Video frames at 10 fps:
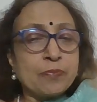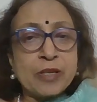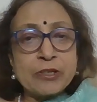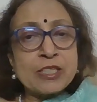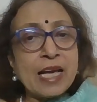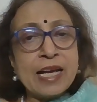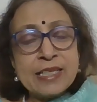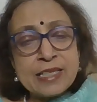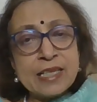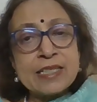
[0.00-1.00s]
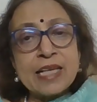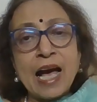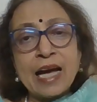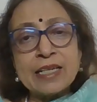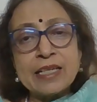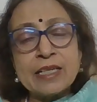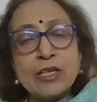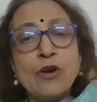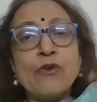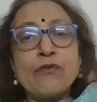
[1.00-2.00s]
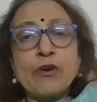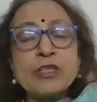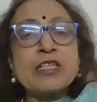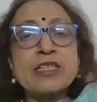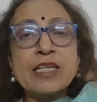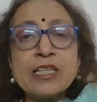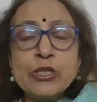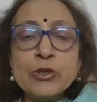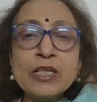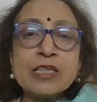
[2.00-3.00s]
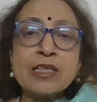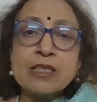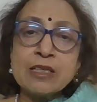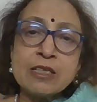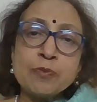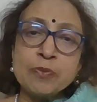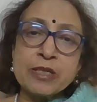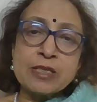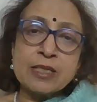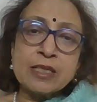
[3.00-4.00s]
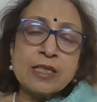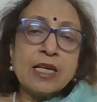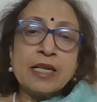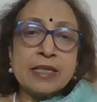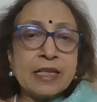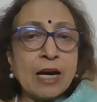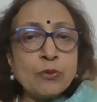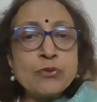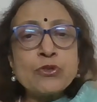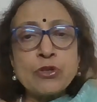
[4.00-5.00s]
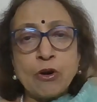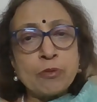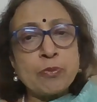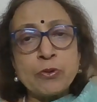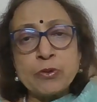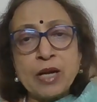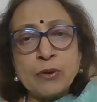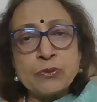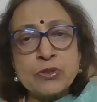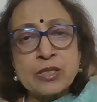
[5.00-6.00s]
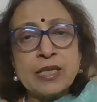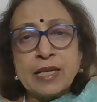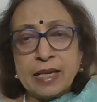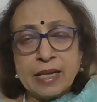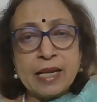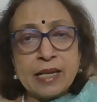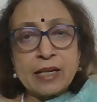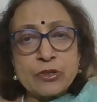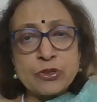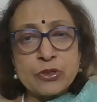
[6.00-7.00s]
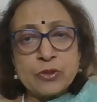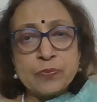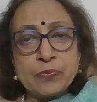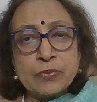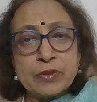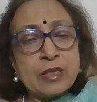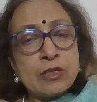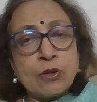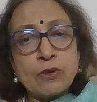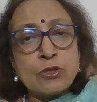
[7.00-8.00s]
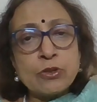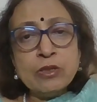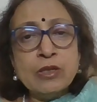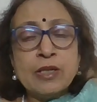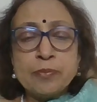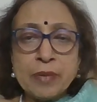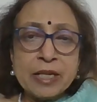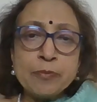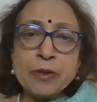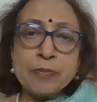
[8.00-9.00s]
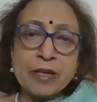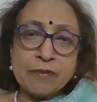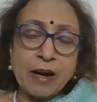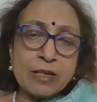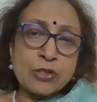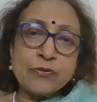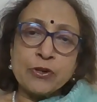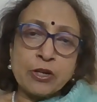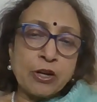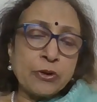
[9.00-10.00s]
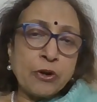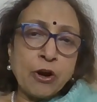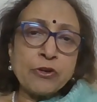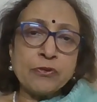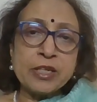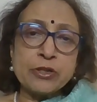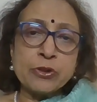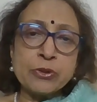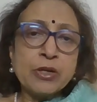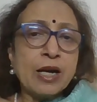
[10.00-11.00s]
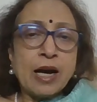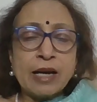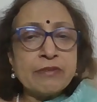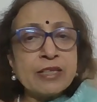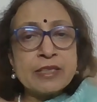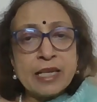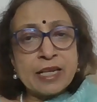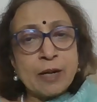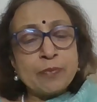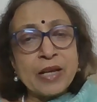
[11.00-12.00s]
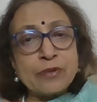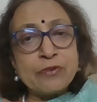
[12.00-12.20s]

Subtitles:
Because S is added for the singular third person nouns or pronouns in English. This also, many people have asked for a Concord video. I will take up that